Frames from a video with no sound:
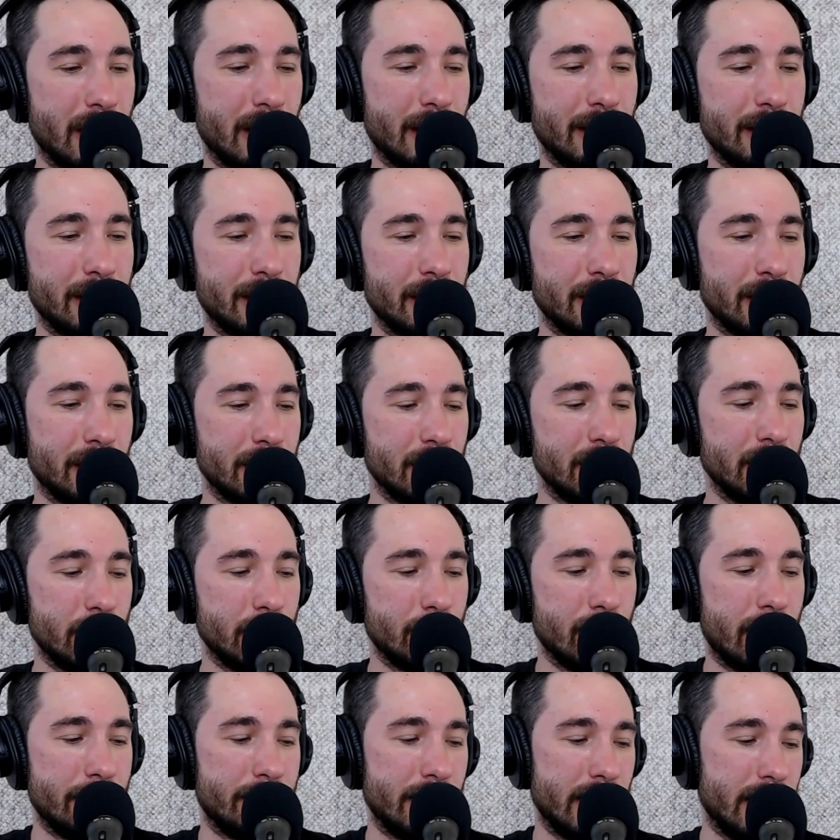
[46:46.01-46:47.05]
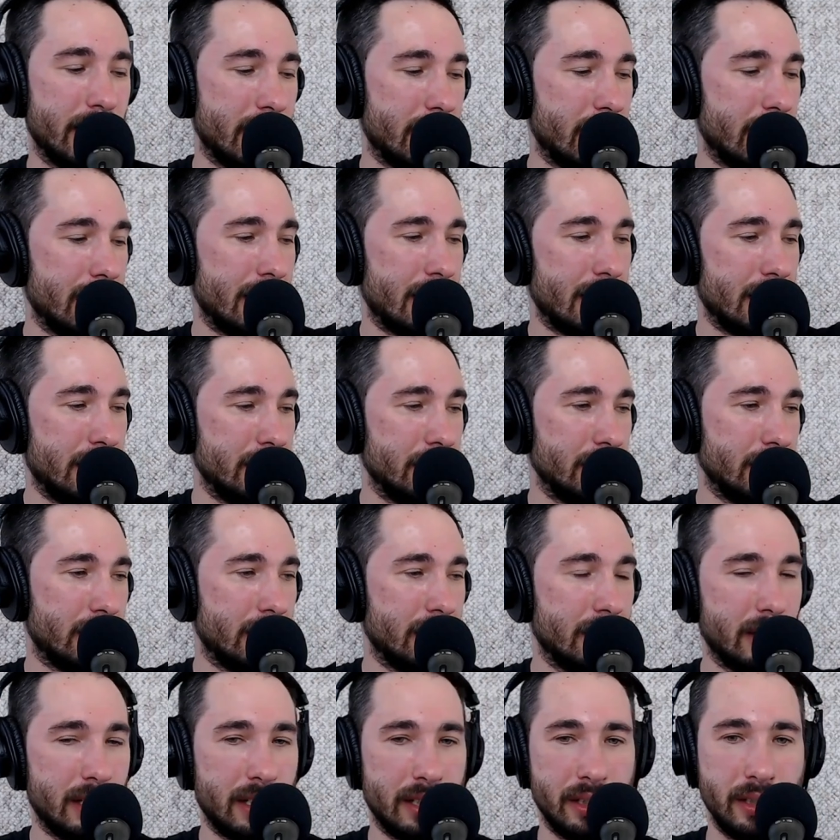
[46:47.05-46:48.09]
Uh, you have a, a little,
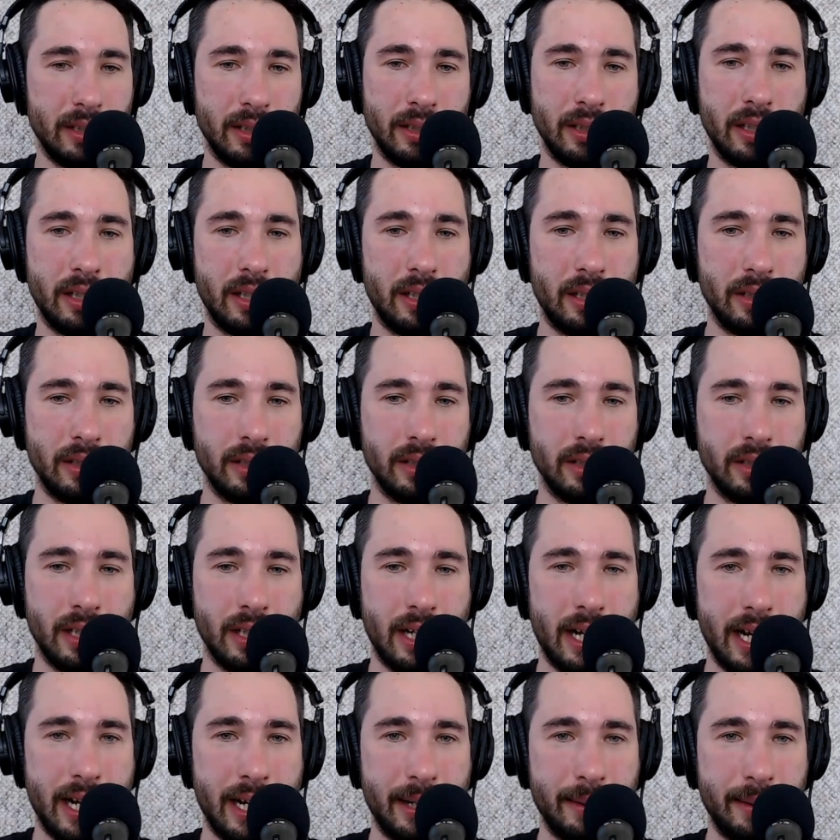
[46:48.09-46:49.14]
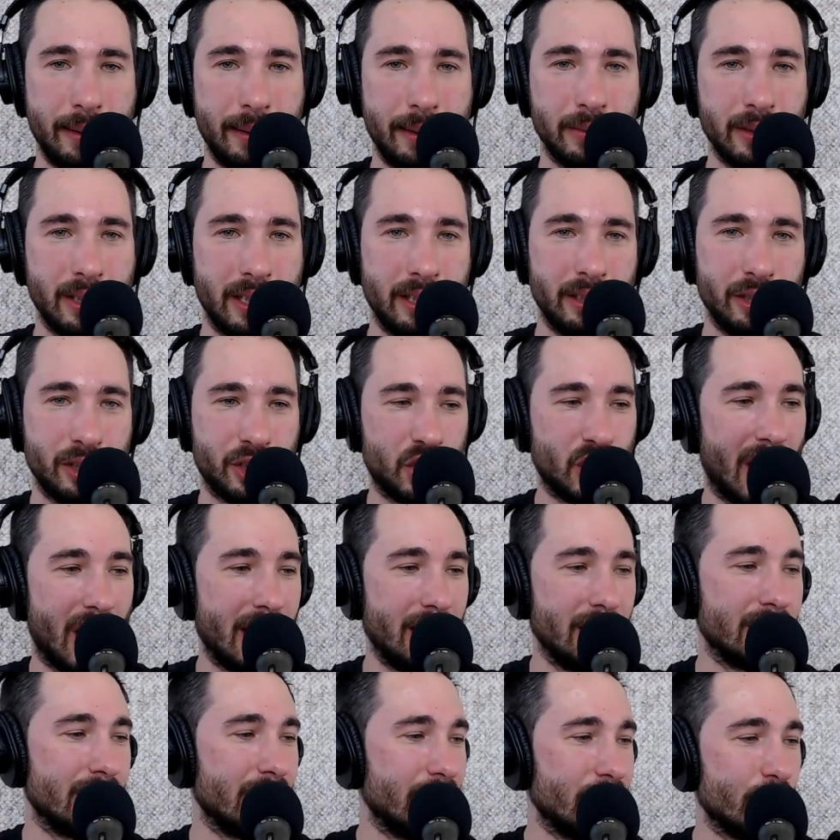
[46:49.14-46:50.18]
little, little, um, little
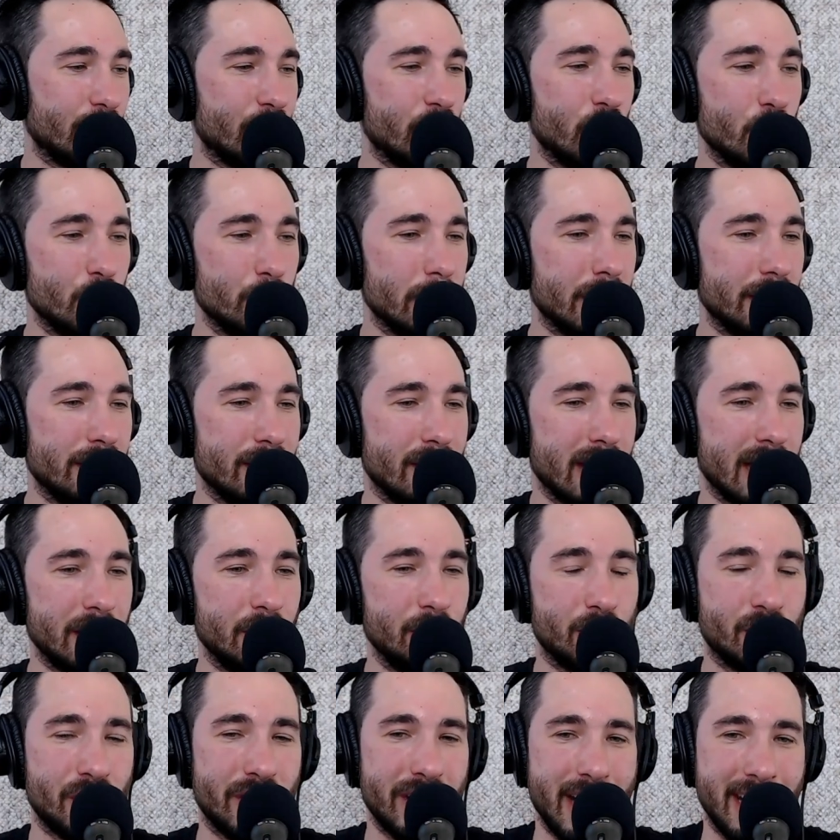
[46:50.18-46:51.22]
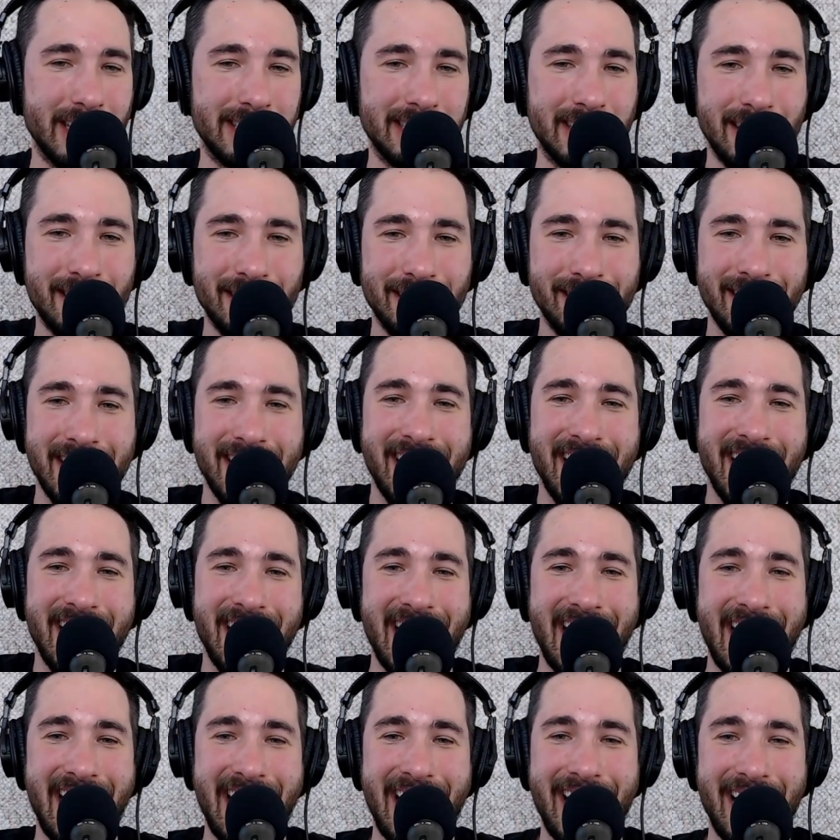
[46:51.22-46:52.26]
child, little human that you created,
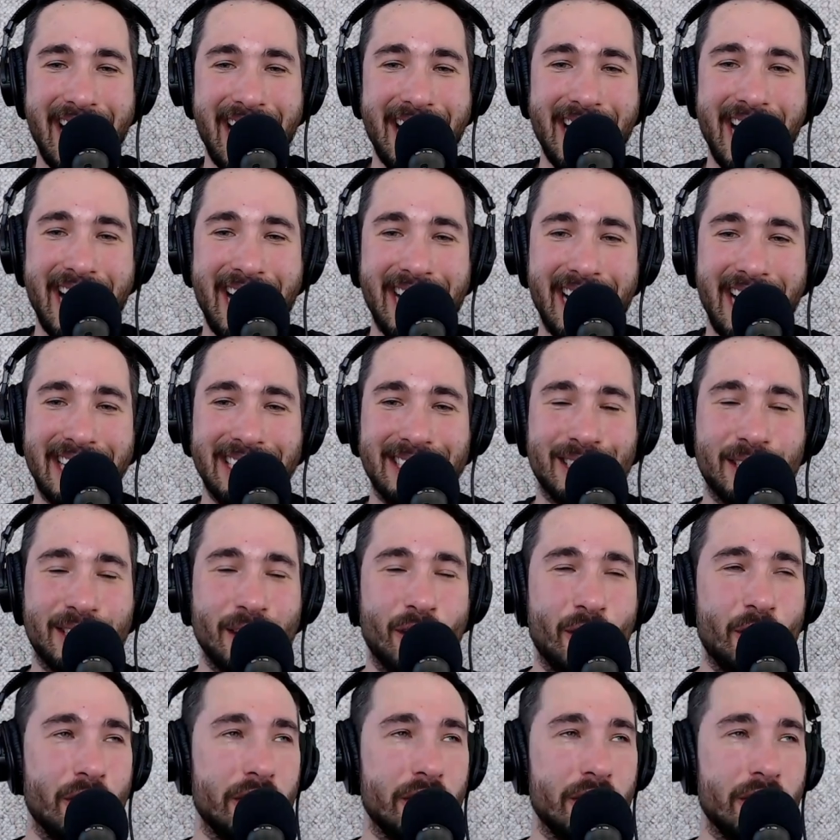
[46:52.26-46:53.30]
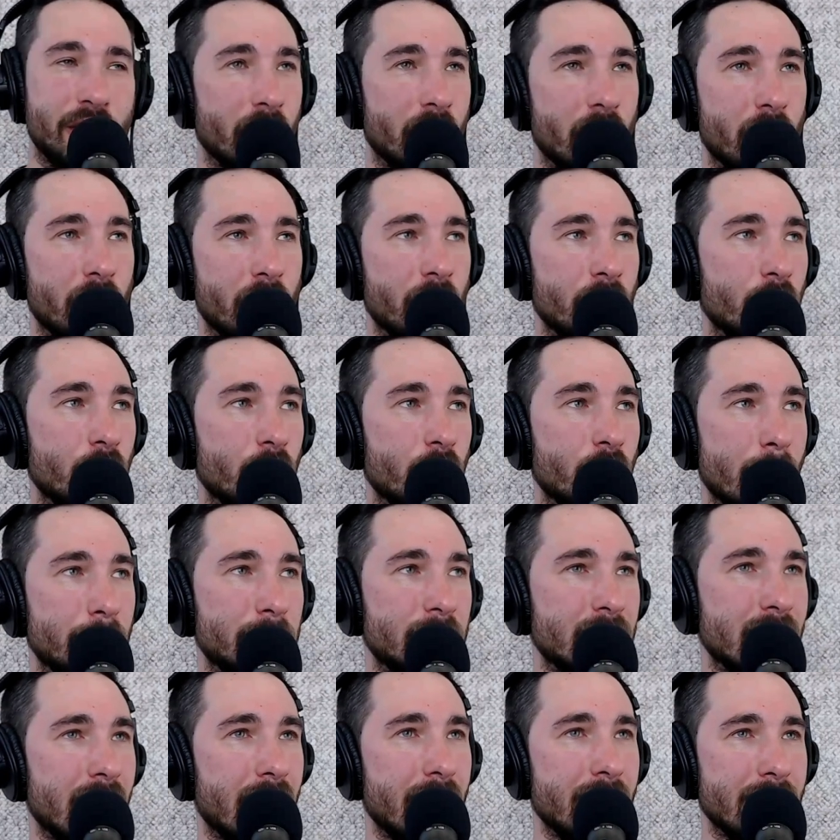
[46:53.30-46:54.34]
and I, I saw on your
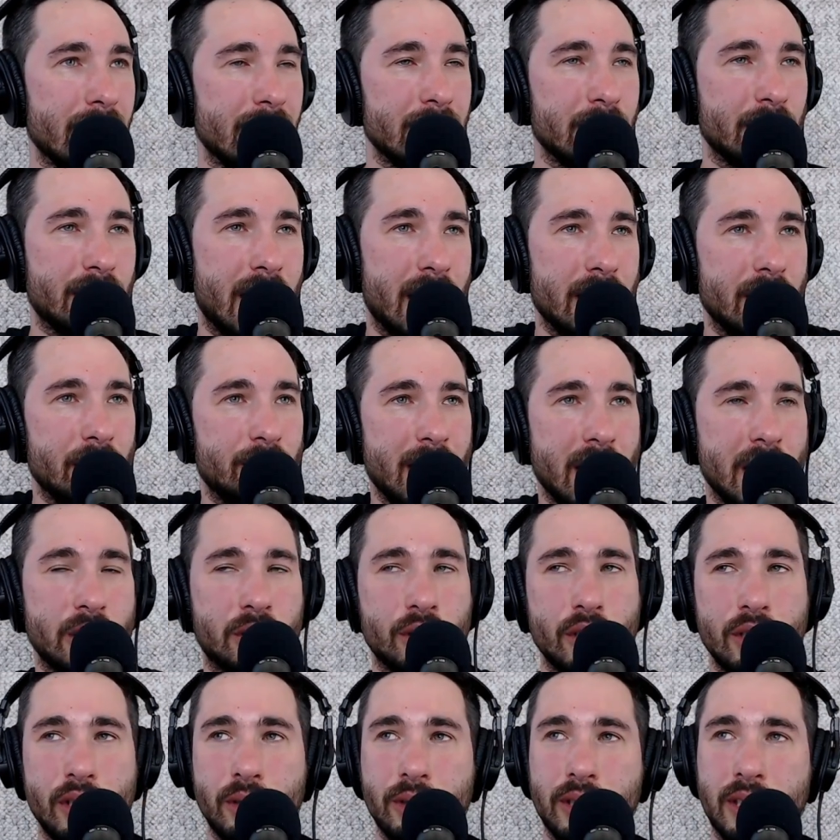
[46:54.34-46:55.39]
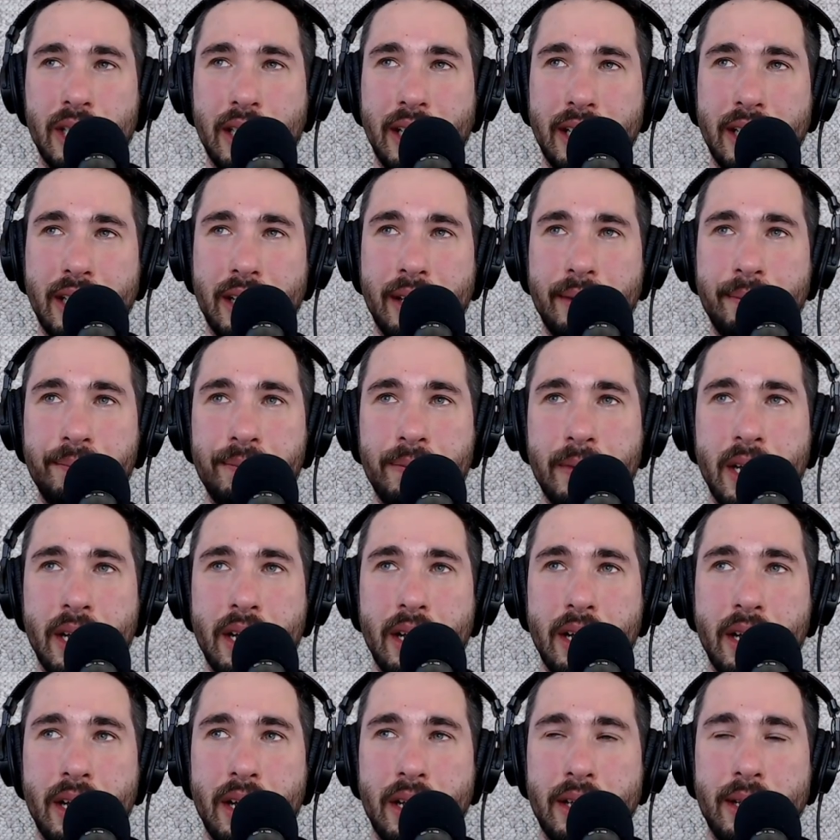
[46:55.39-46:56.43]
website that you're kind of introducing
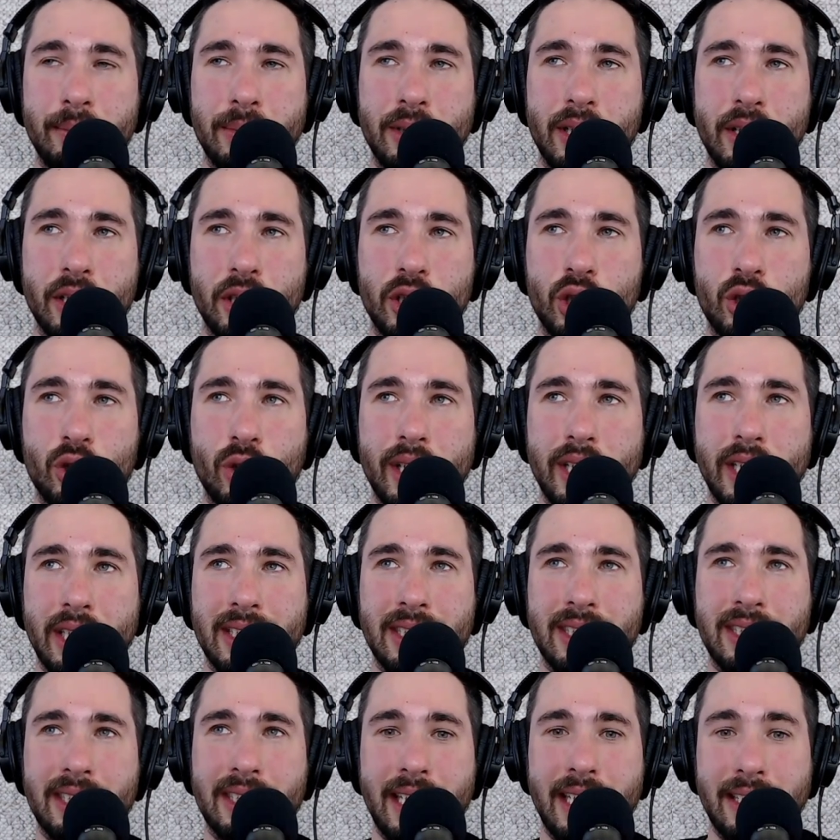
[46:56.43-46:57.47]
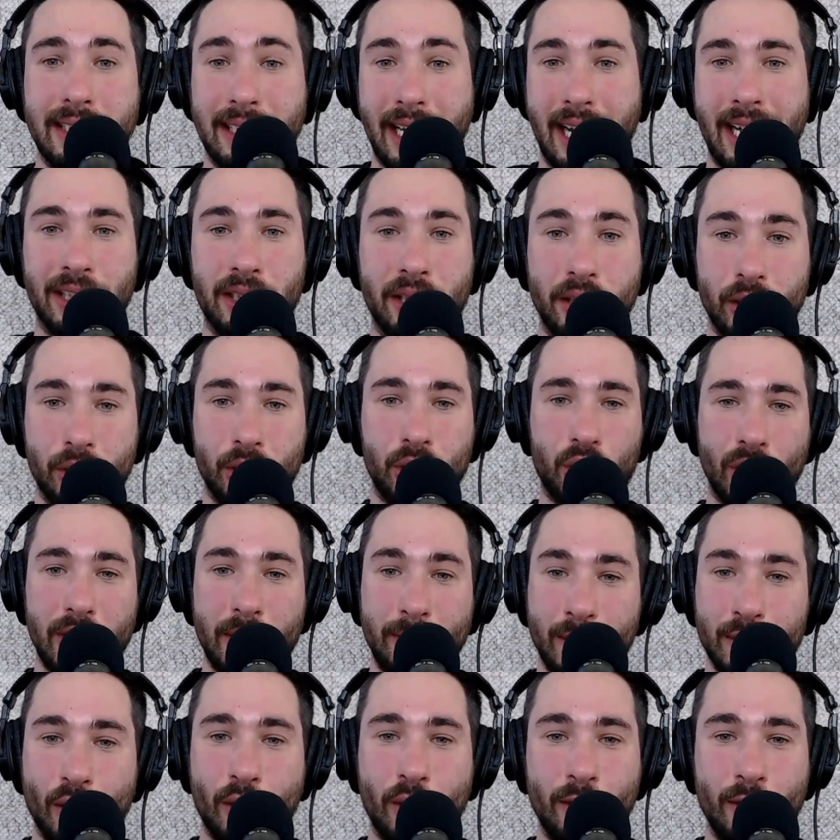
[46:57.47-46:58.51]
them to the streets. Is that to do
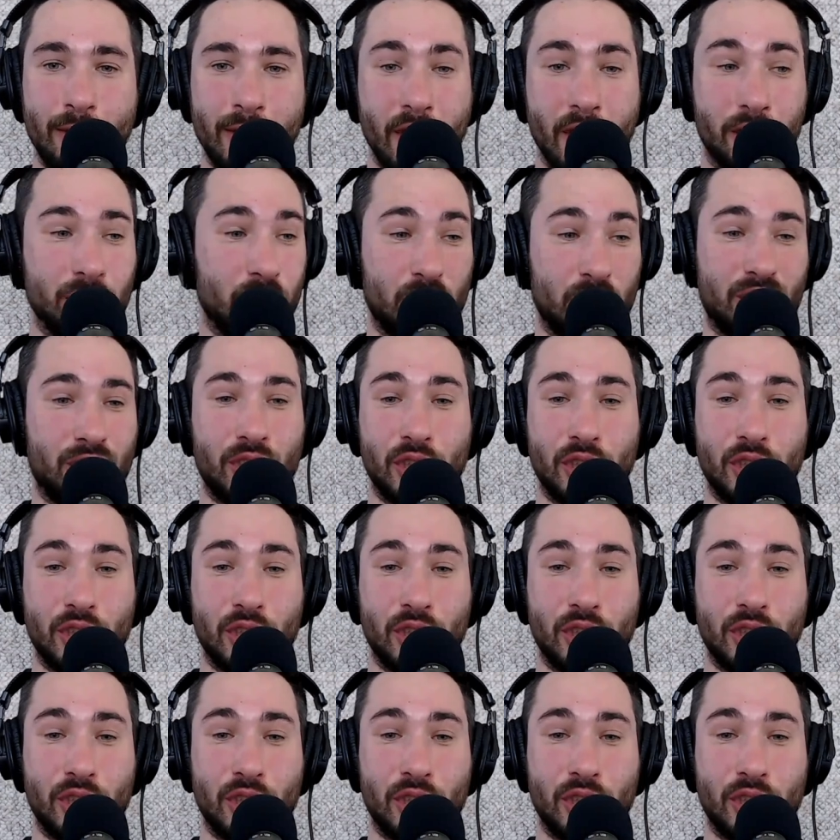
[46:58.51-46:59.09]
street photography, or just,